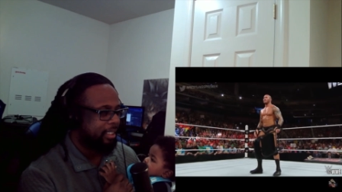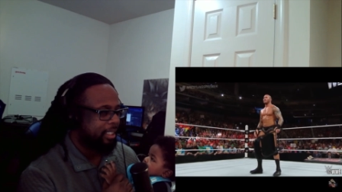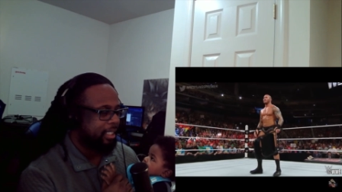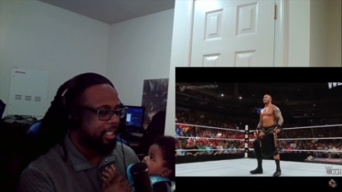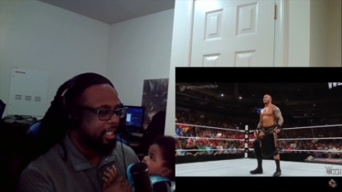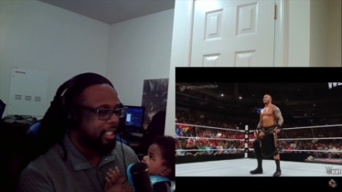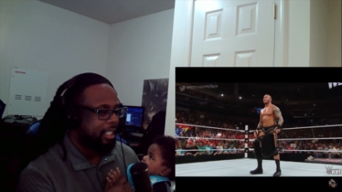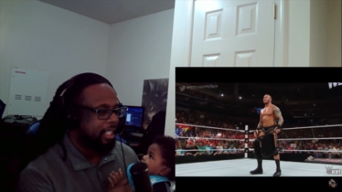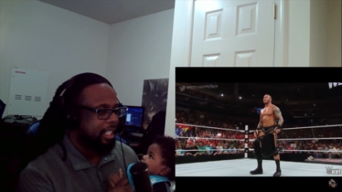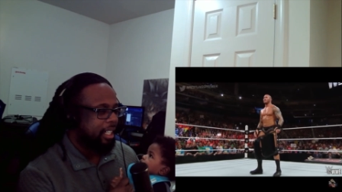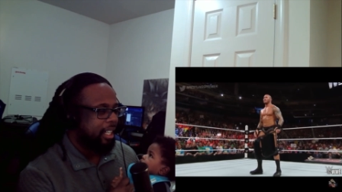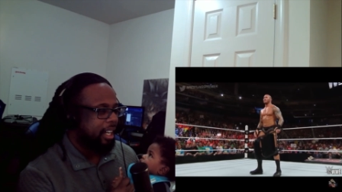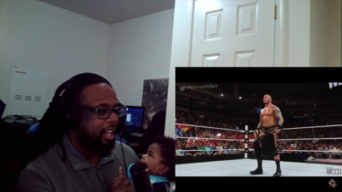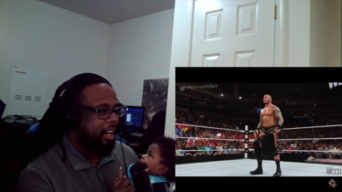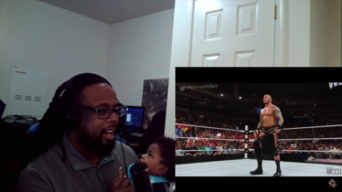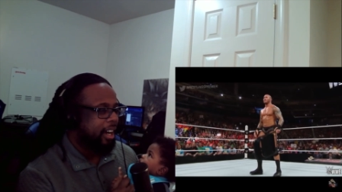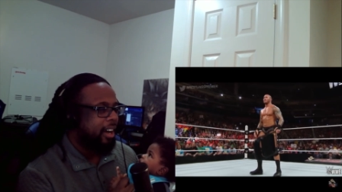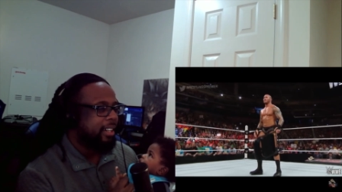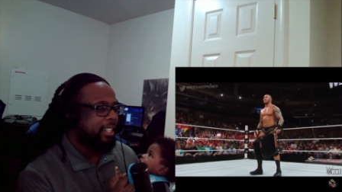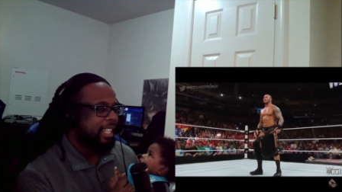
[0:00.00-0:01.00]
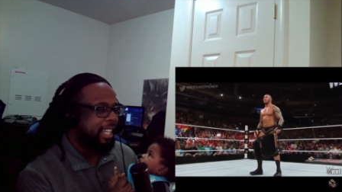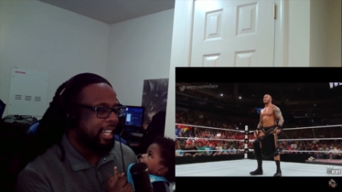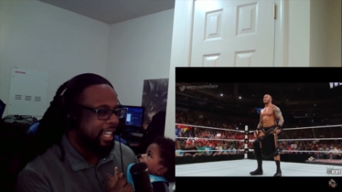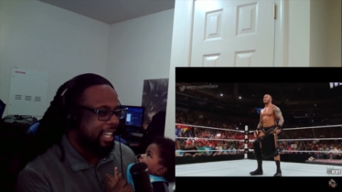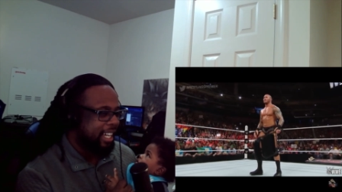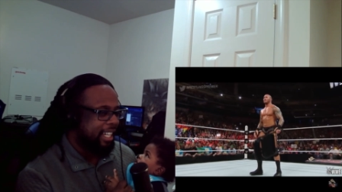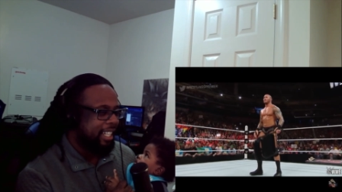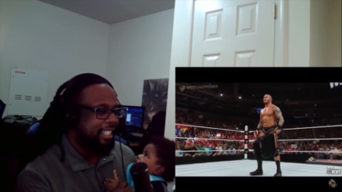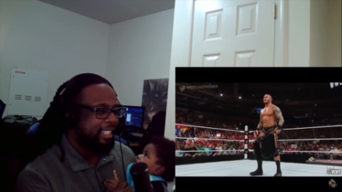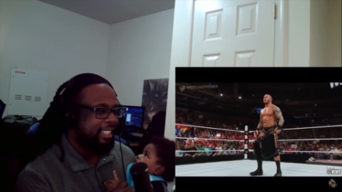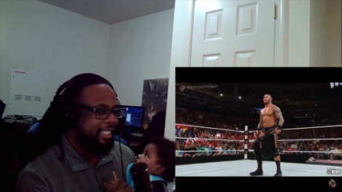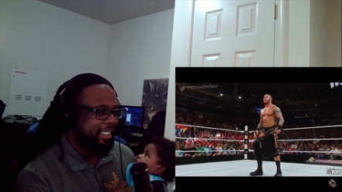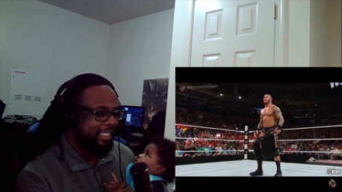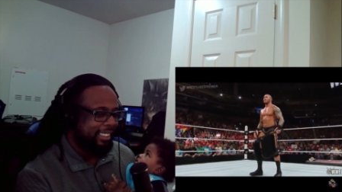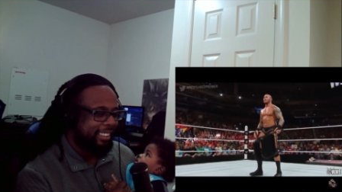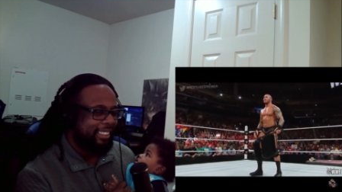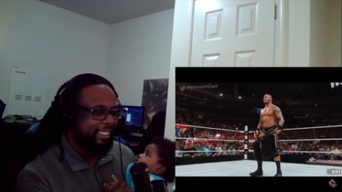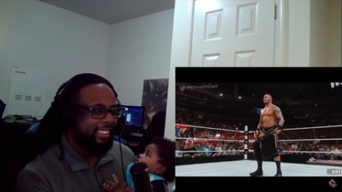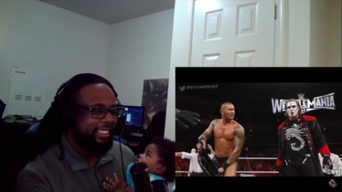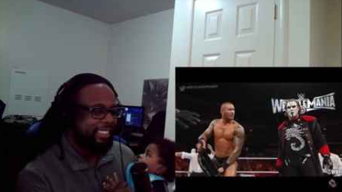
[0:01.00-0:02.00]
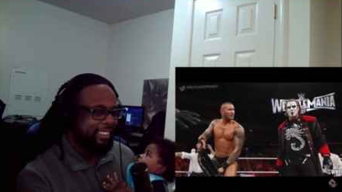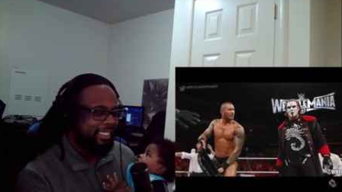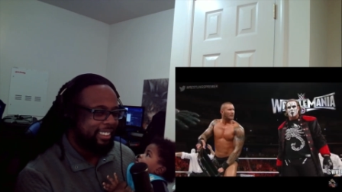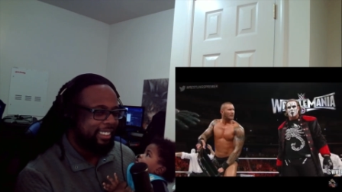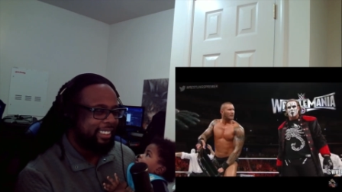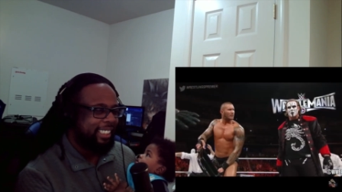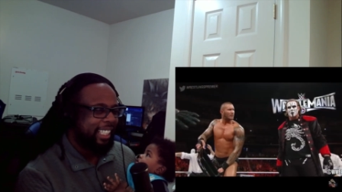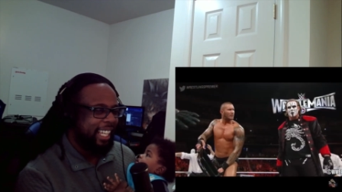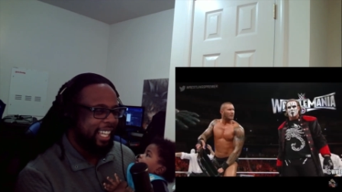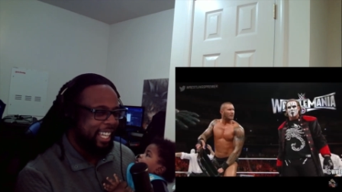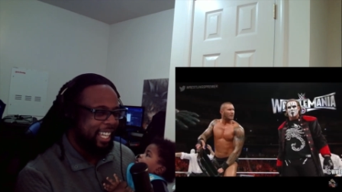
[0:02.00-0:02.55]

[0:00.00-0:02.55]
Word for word: him of this attack, oh, but yeah. he was going to go out swinging. Sing.